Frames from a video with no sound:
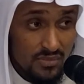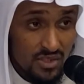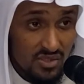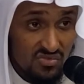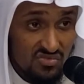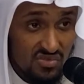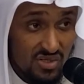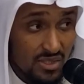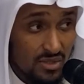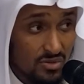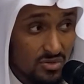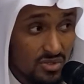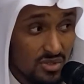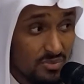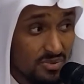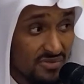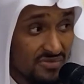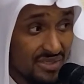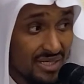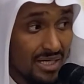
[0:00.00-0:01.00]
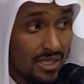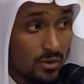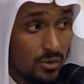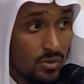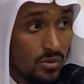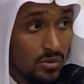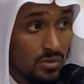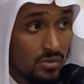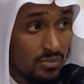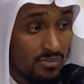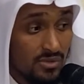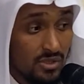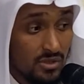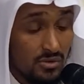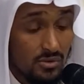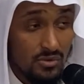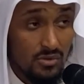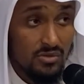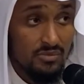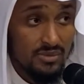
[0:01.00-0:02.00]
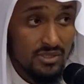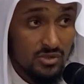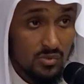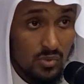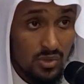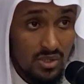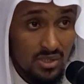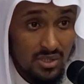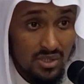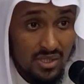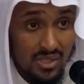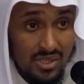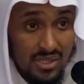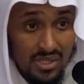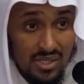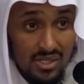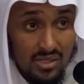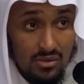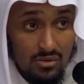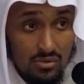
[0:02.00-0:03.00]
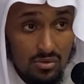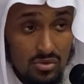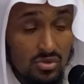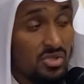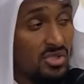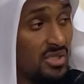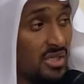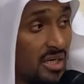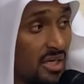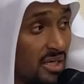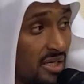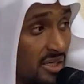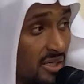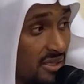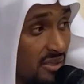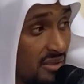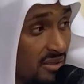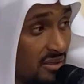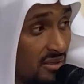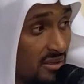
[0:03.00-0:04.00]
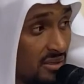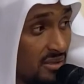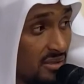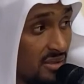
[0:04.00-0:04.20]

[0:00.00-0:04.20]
Right on top of that, al-hukum. The hukum is what? Hajar alayhi.